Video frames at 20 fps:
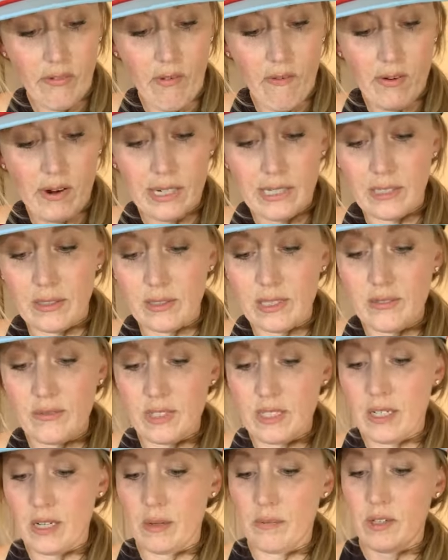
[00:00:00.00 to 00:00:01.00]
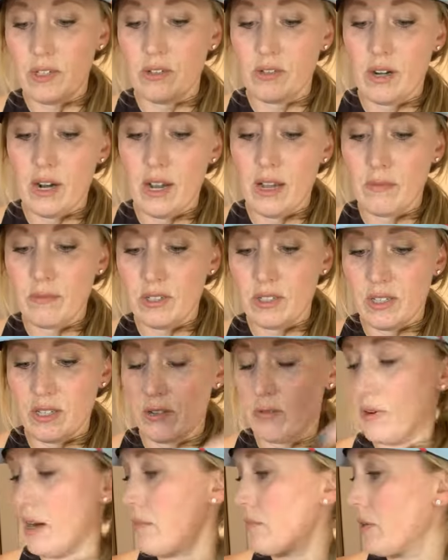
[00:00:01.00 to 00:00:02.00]
I don't give it time to dry. I'm just going
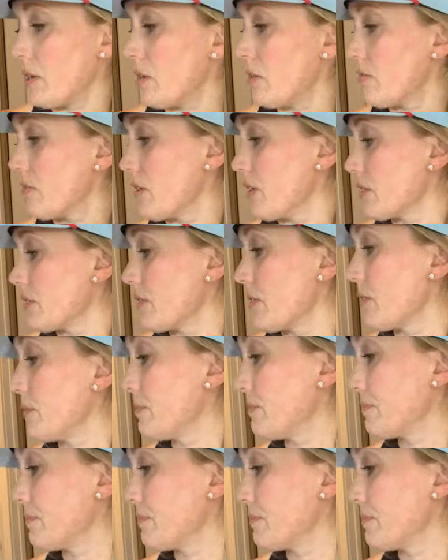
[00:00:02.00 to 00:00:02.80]
to wrap right over it. So,